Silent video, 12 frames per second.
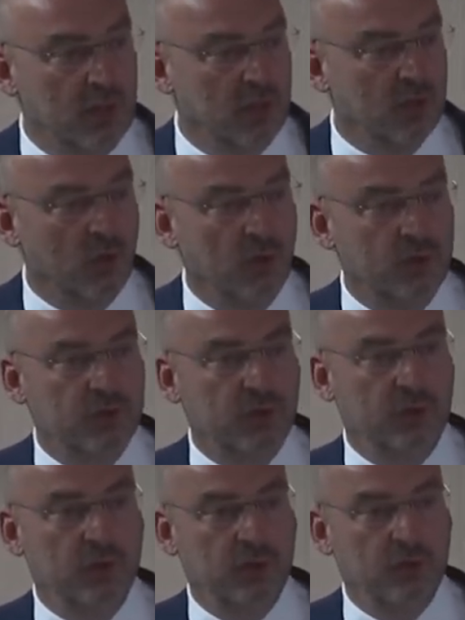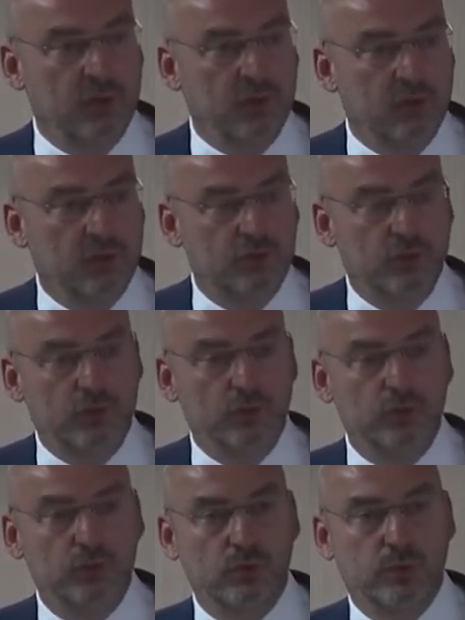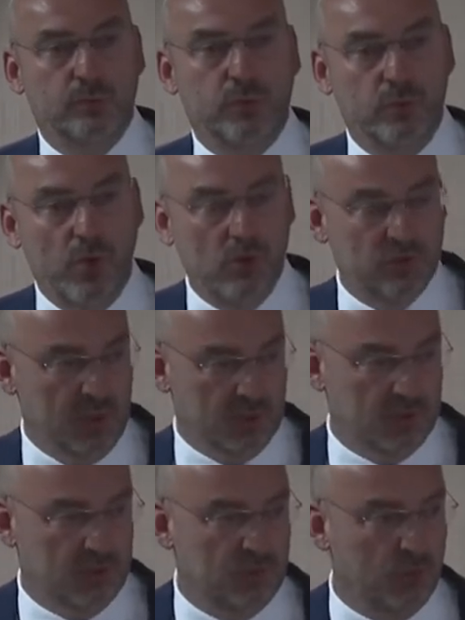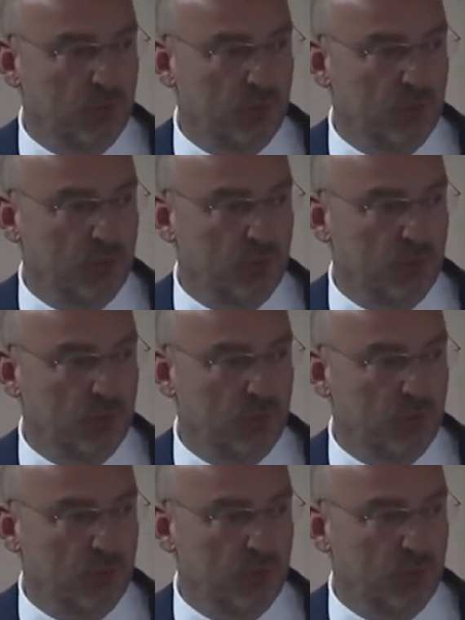in order to promote it, to